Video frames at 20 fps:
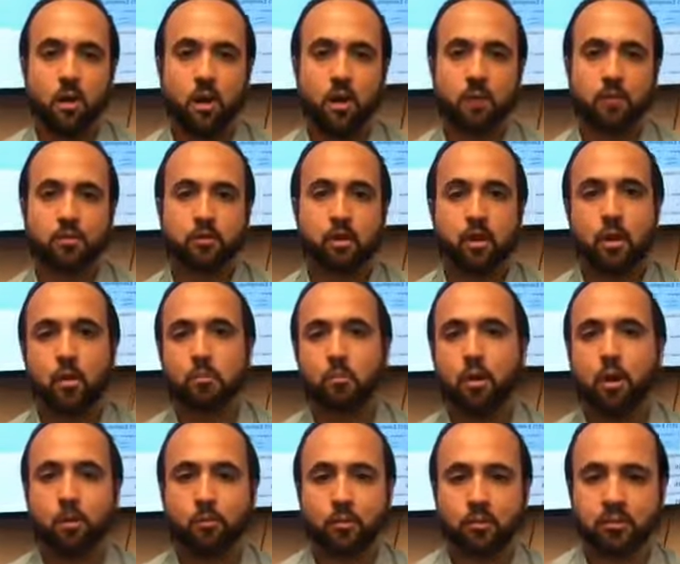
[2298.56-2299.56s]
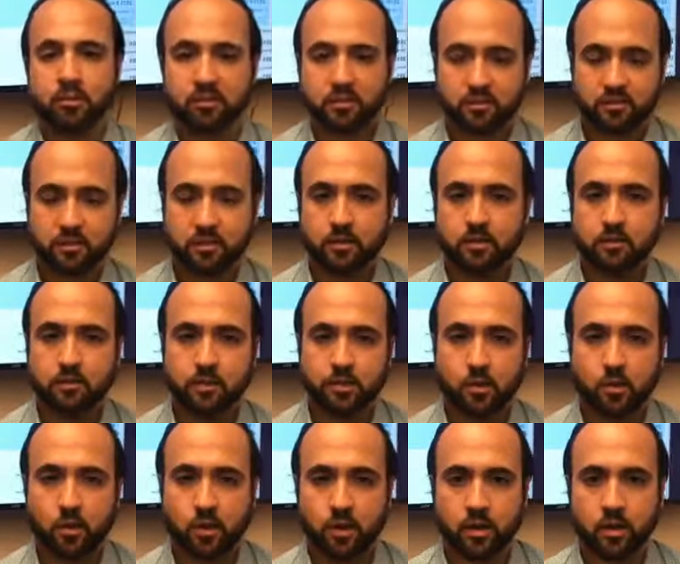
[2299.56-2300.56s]
um, to all properties in the state of
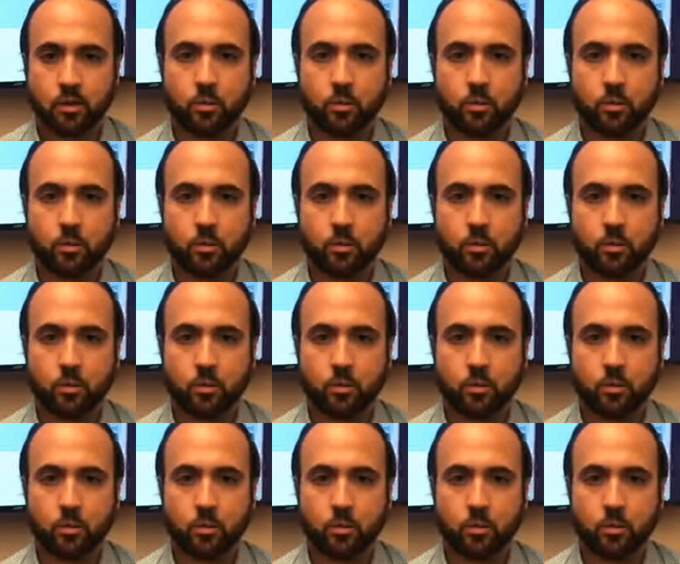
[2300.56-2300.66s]
Illinois.